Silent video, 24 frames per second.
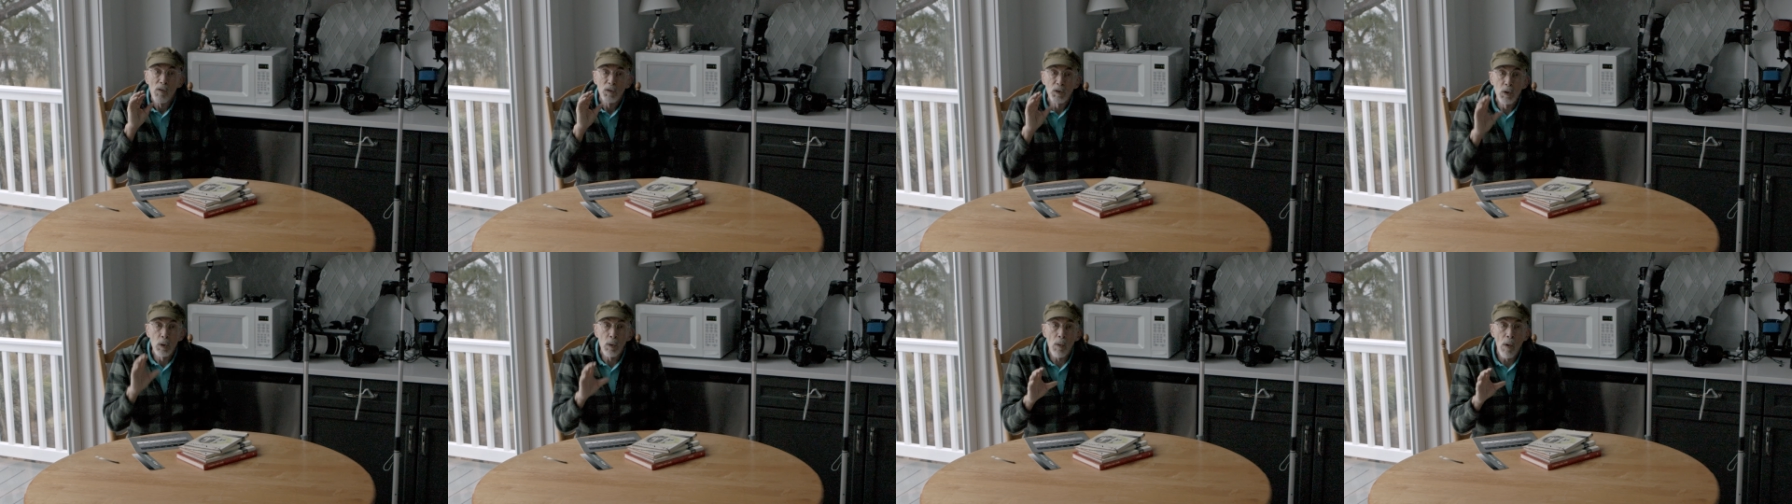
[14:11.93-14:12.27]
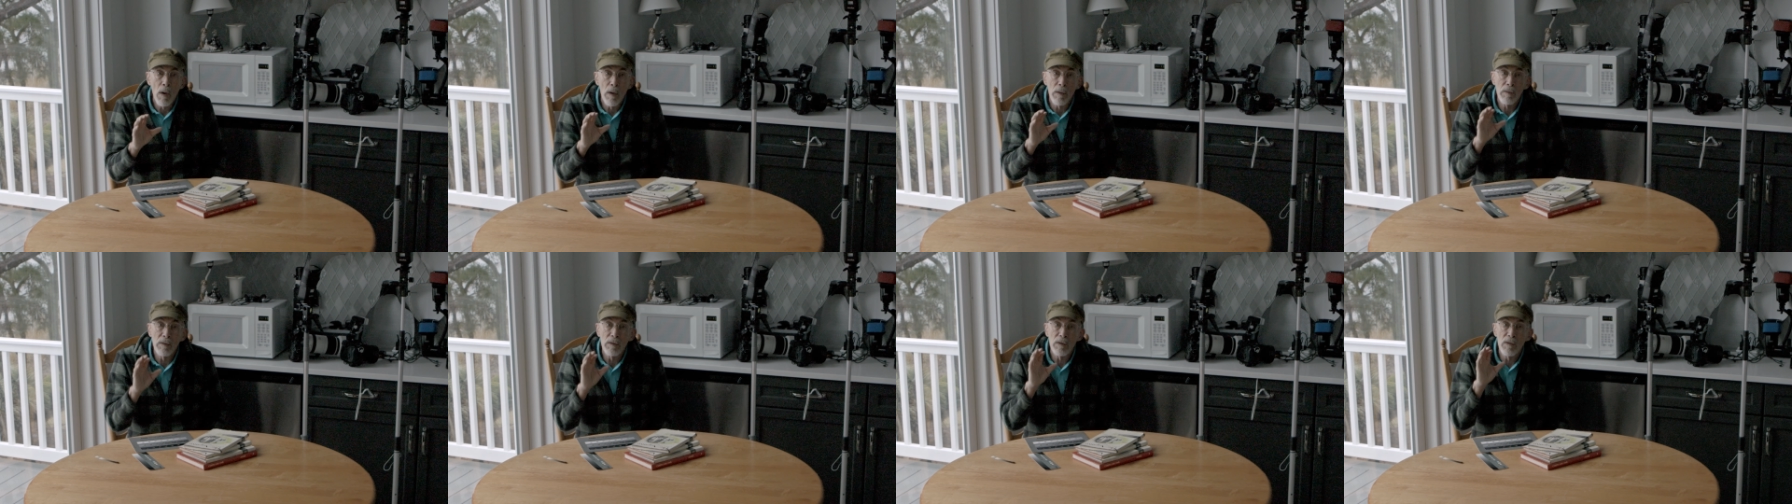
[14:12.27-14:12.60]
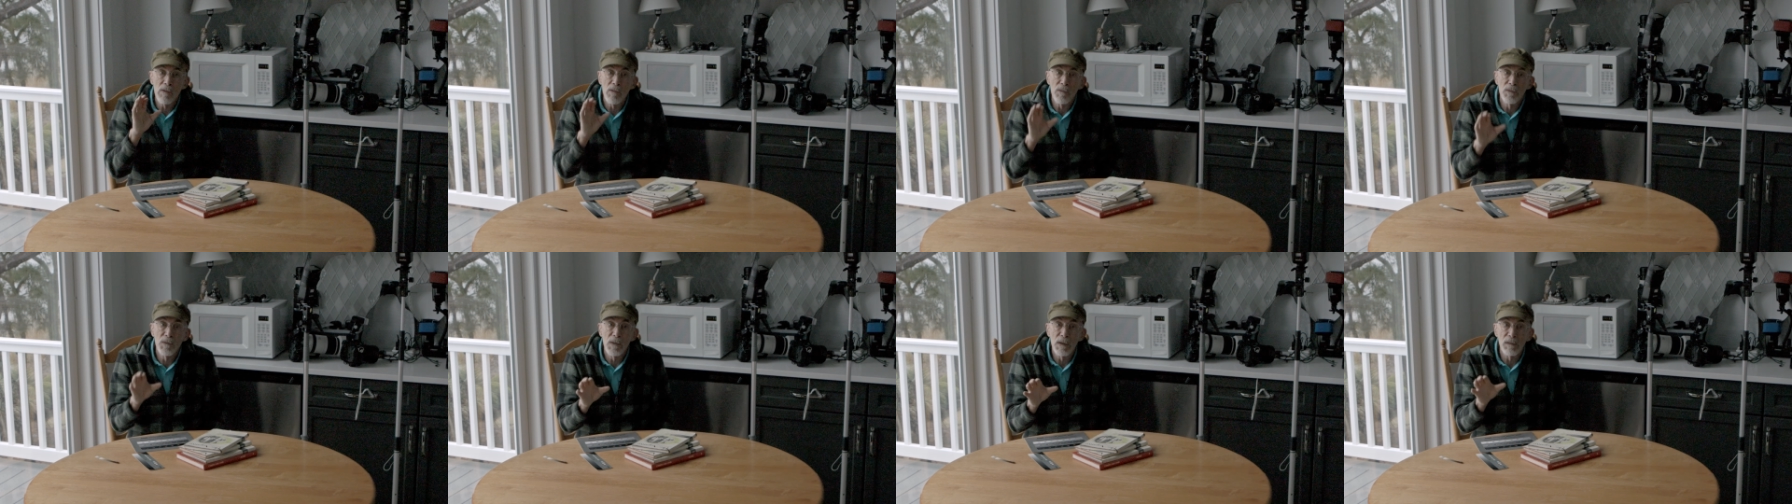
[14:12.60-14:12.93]

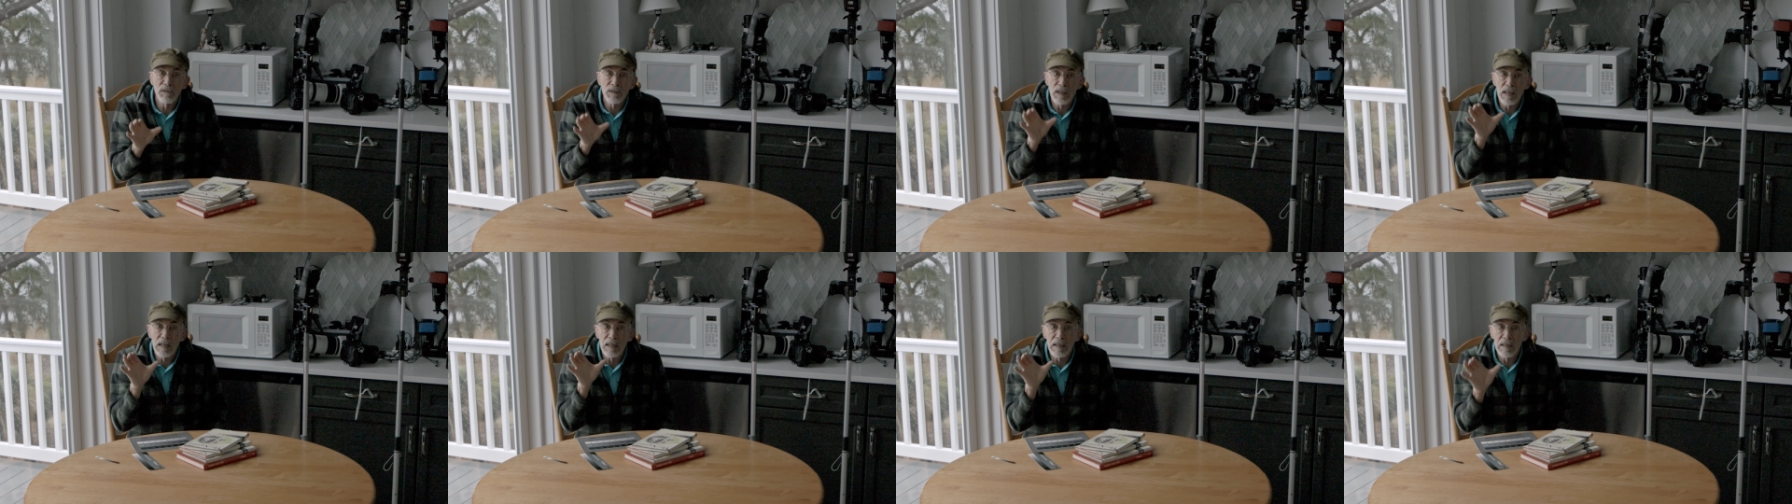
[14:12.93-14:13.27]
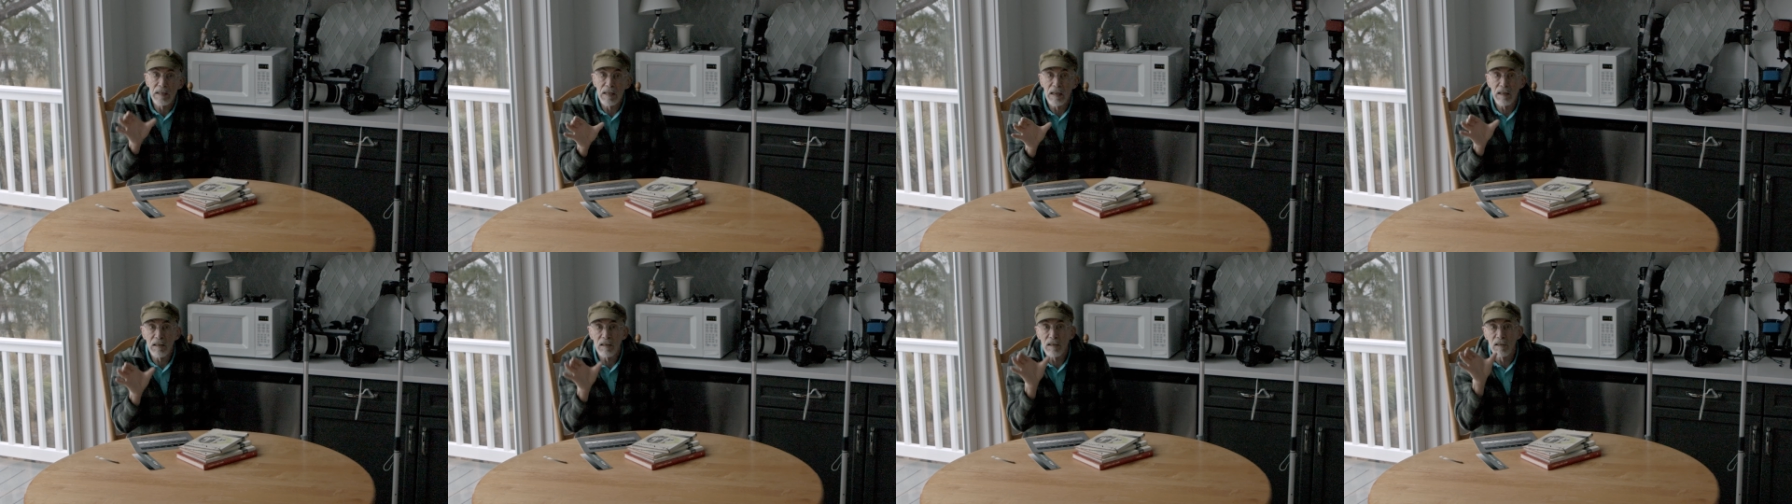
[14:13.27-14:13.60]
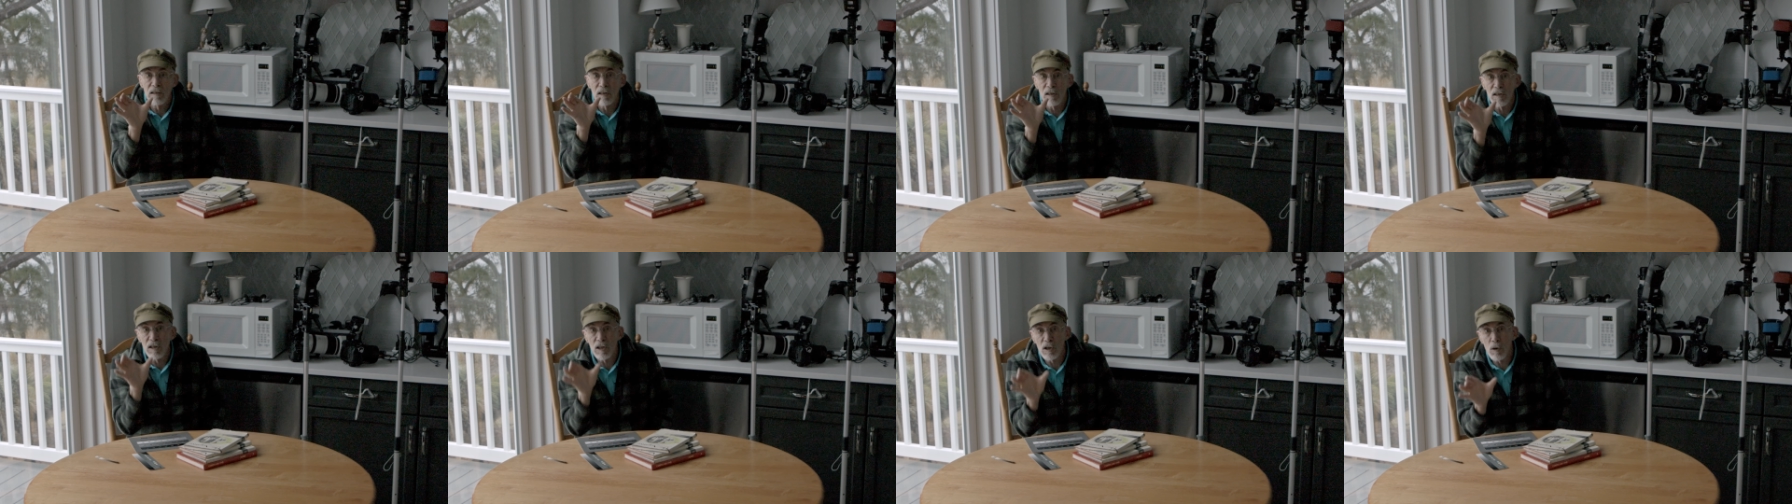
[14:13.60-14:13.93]

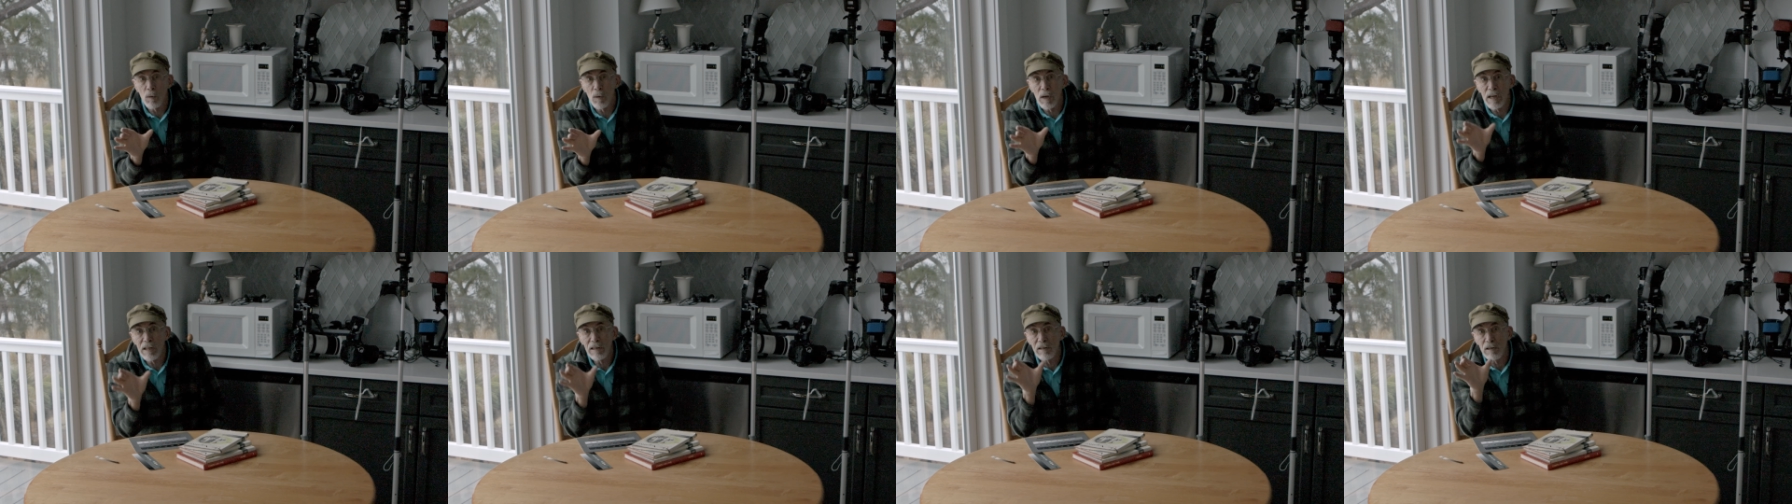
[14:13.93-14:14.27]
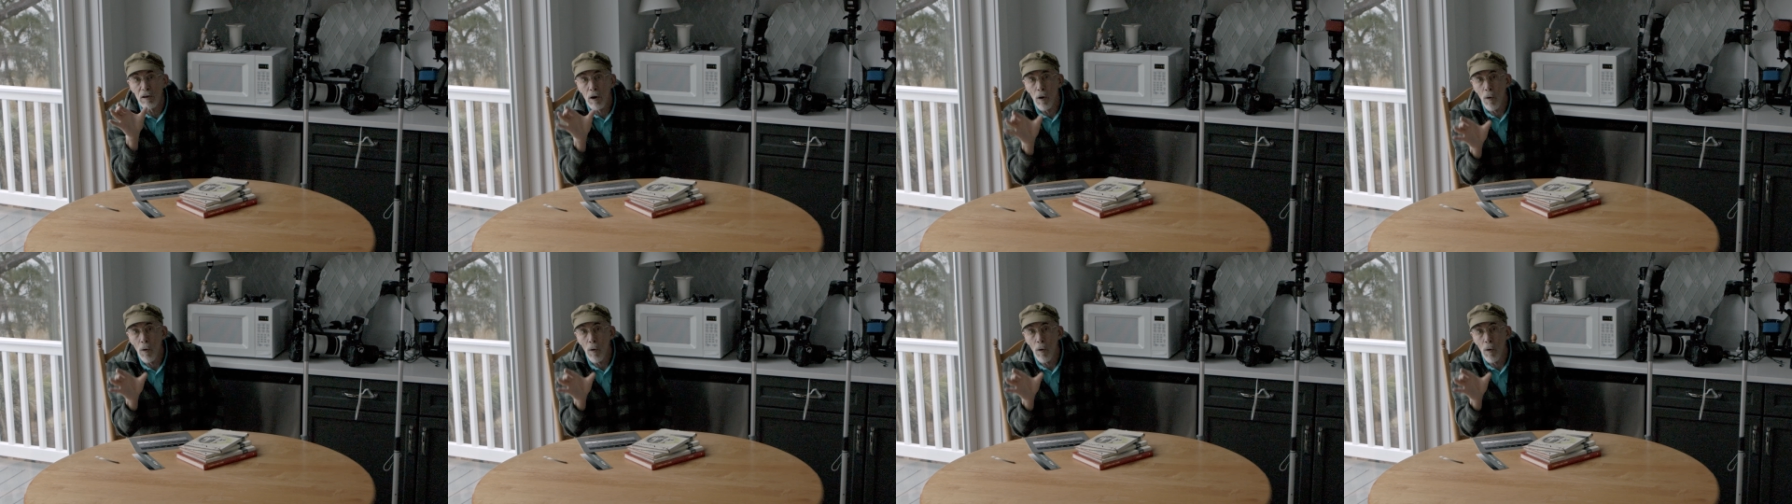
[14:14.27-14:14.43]
256 discrete